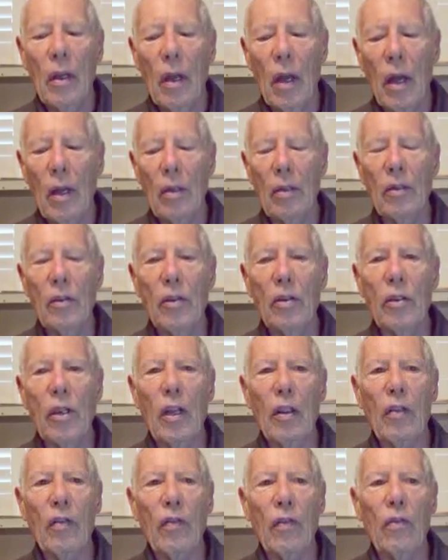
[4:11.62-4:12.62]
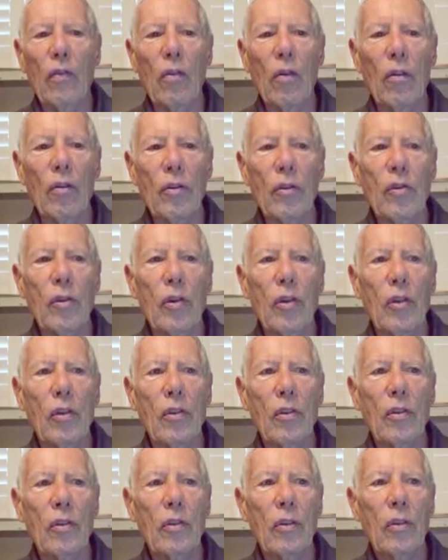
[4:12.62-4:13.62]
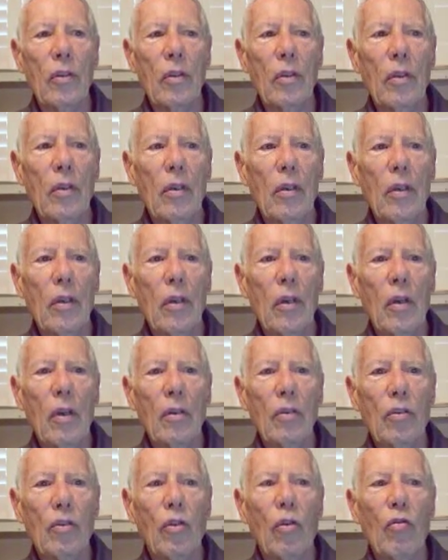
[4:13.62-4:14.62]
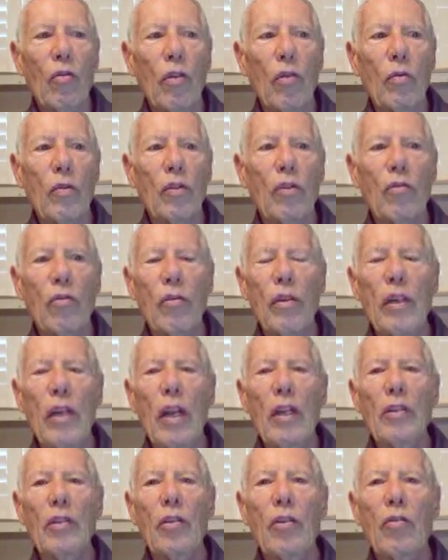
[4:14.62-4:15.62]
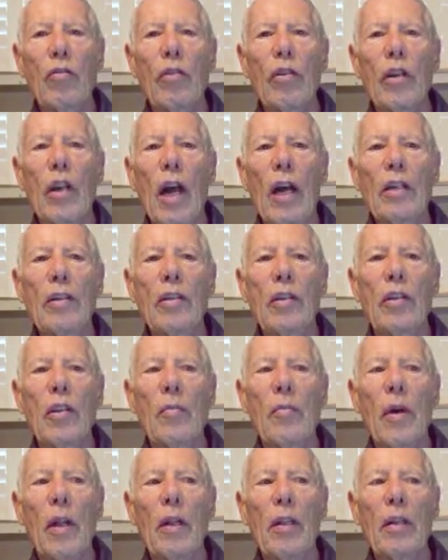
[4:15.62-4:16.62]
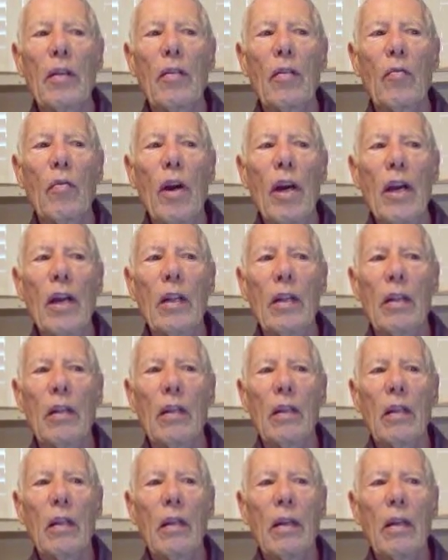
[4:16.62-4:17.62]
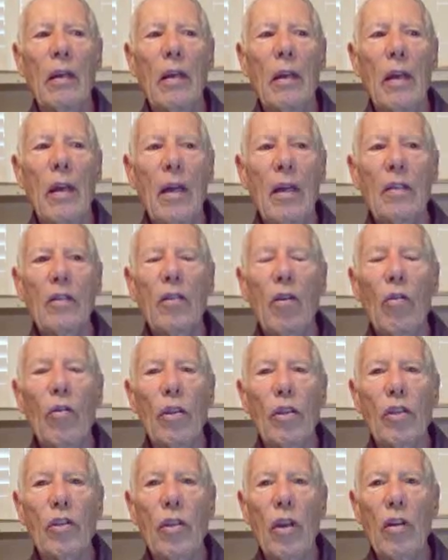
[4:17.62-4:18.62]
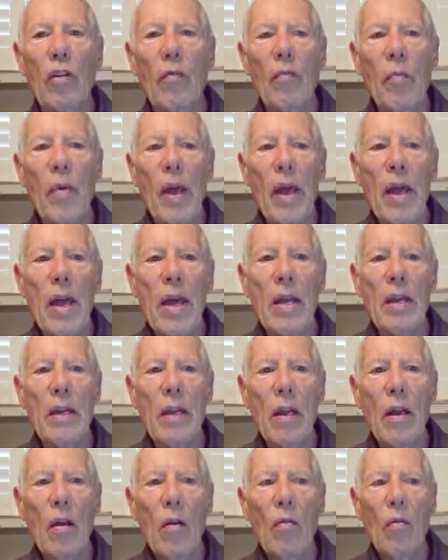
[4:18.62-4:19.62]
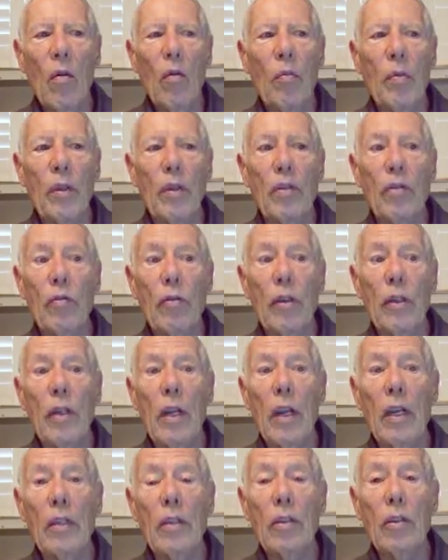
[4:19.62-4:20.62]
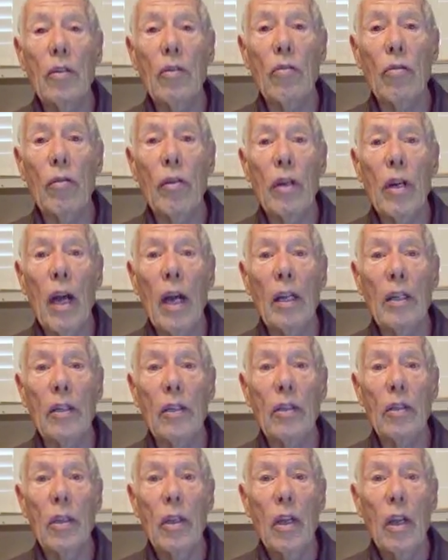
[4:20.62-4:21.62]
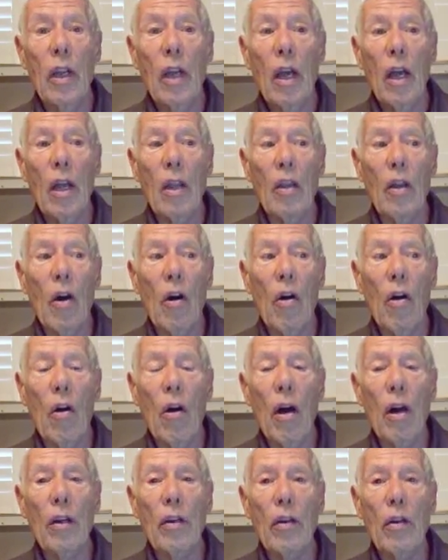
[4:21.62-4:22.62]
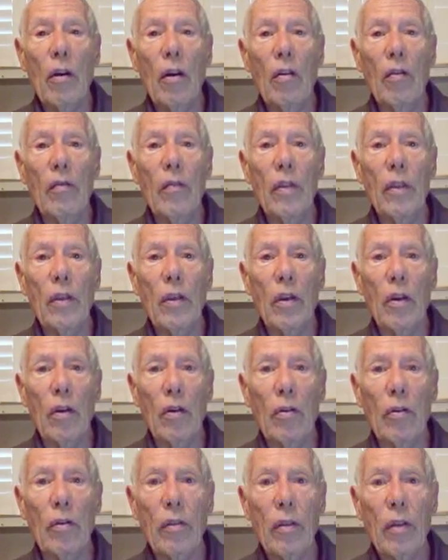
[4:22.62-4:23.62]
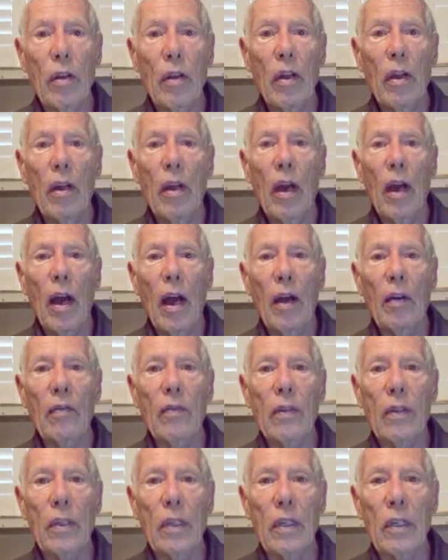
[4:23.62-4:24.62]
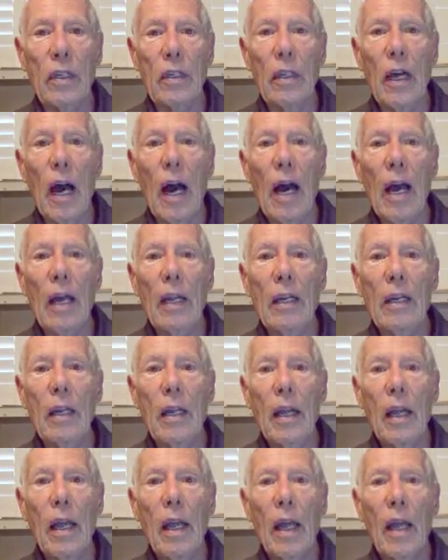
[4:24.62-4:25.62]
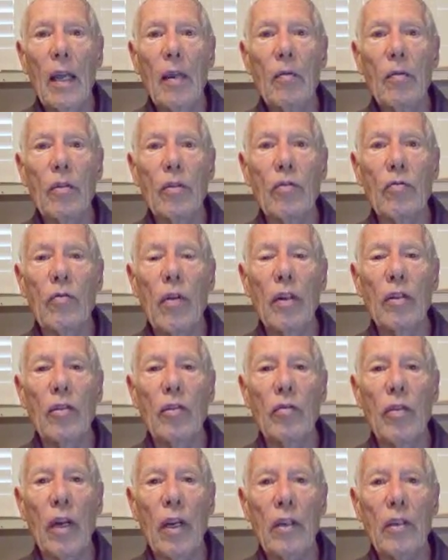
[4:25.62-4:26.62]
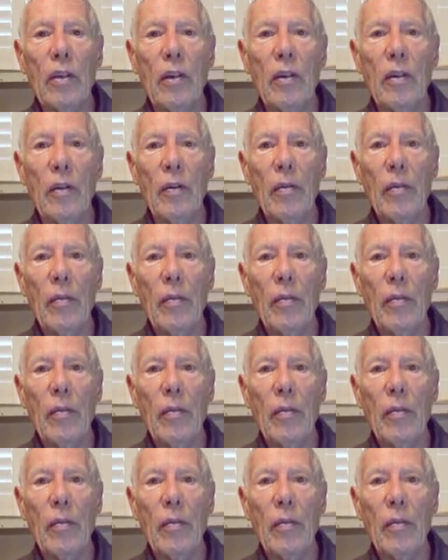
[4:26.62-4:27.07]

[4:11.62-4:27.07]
and his death for all sinners. Jonah was 3 days and three nights in the belly of the whale. So the Son of Man will be 3 days and three nights in the heart of the earth. After he died, he was resurrected